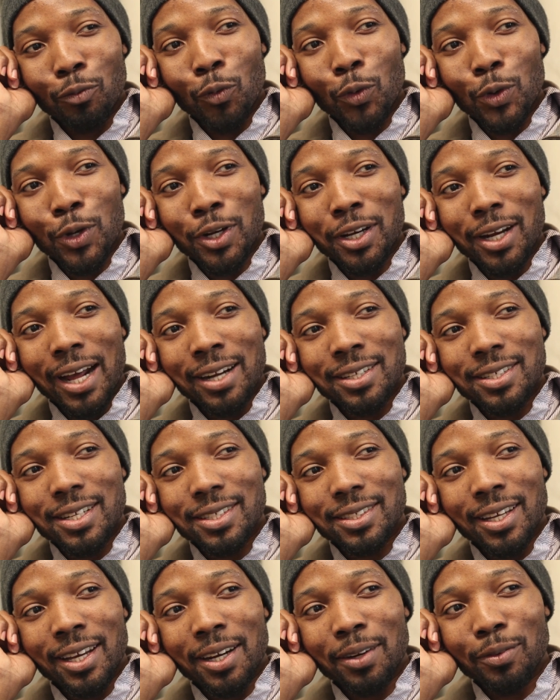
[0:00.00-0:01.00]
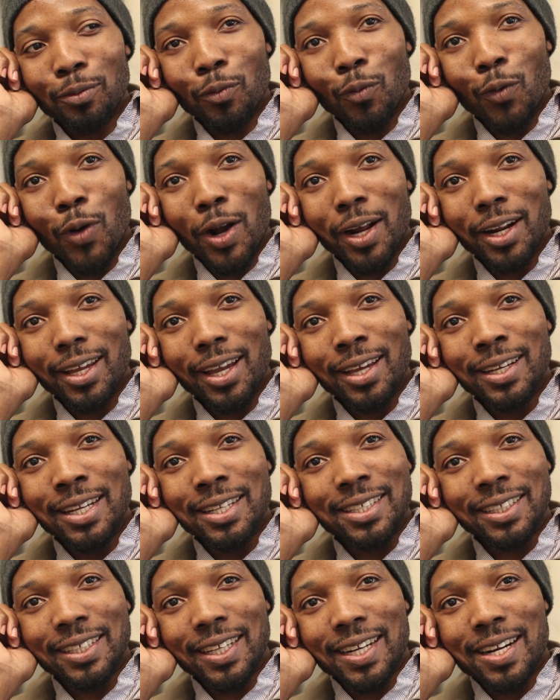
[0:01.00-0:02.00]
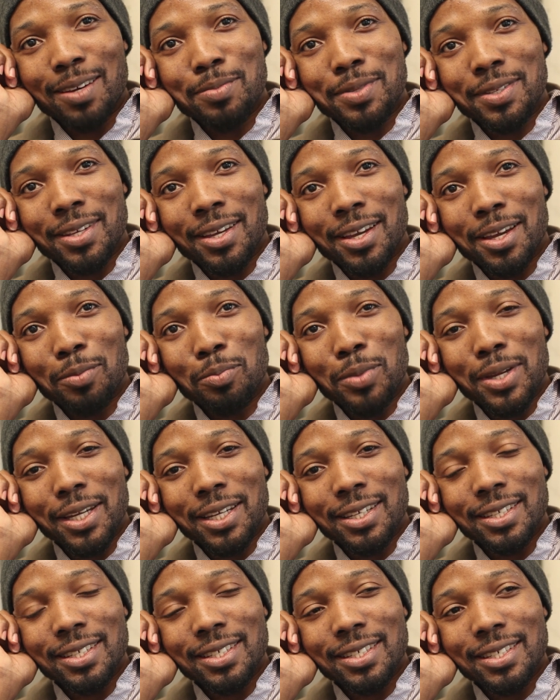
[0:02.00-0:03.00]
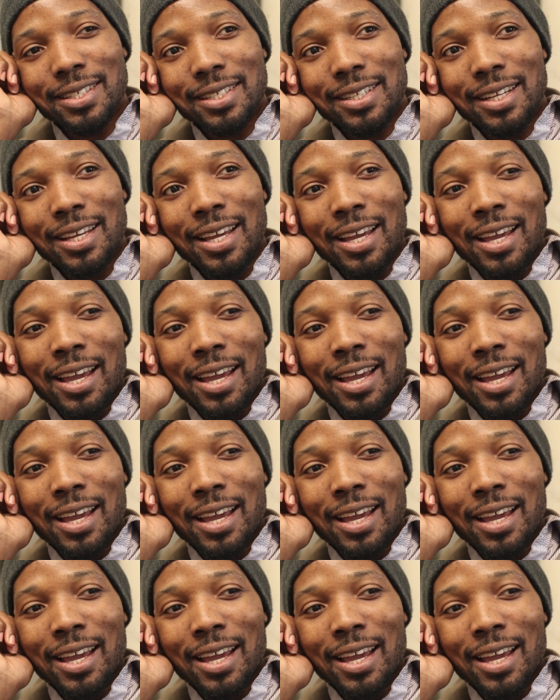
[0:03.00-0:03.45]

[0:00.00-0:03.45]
wouldn't understand what anything that I'm saying, because